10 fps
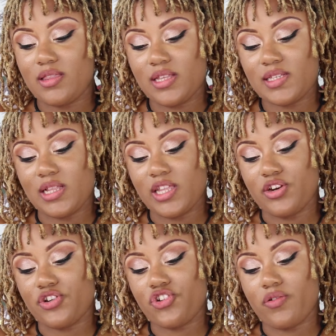this
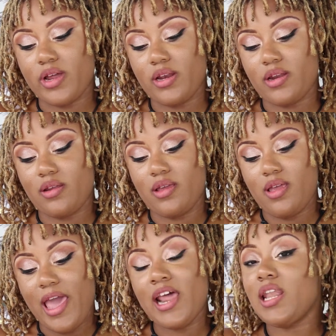glitter trend.
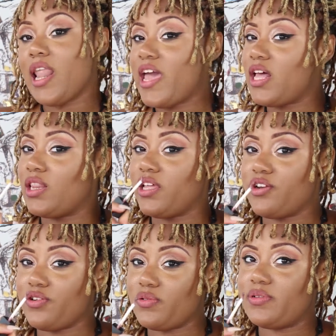And light
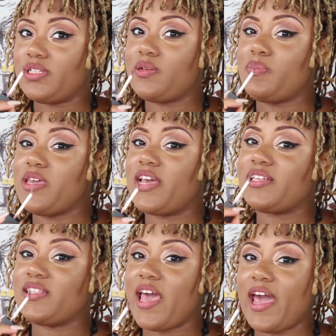glitter, to be
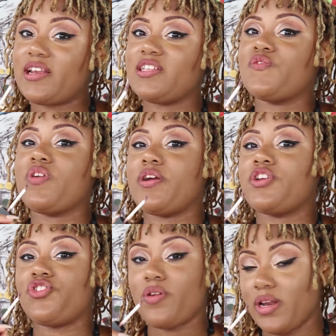exact, is very
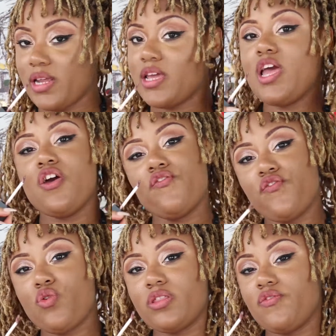trendy
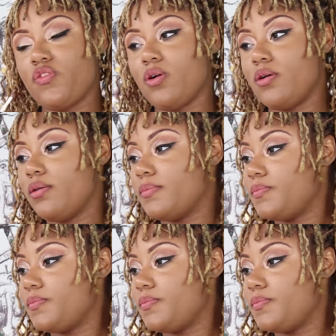for the fall.